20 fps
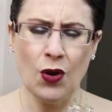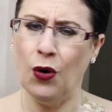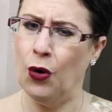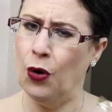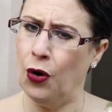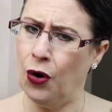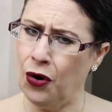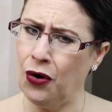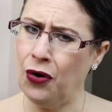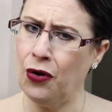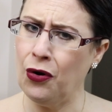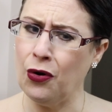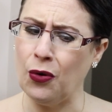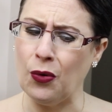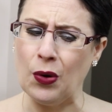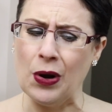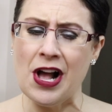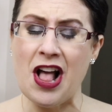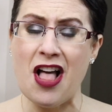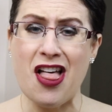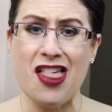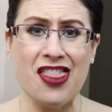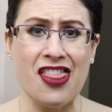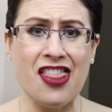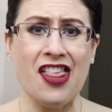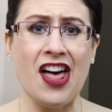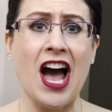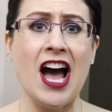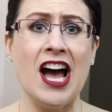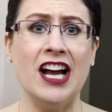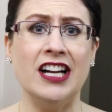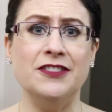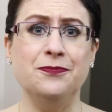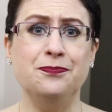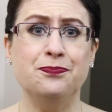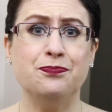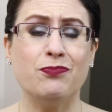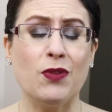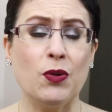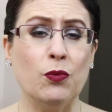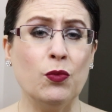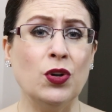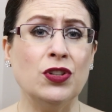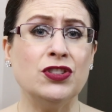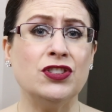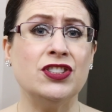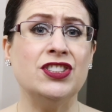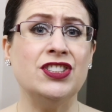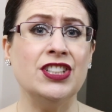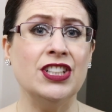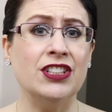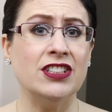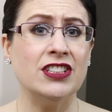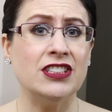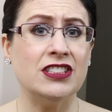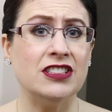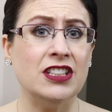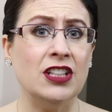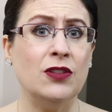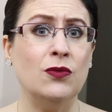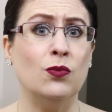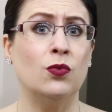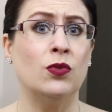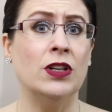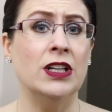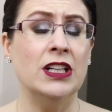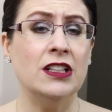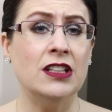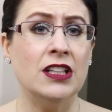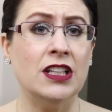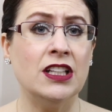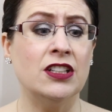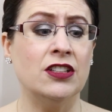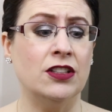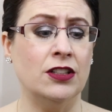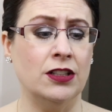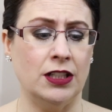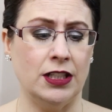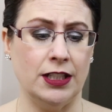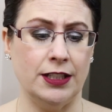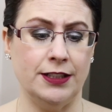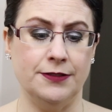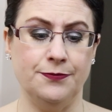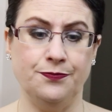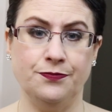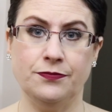Oh, that was seriously really good.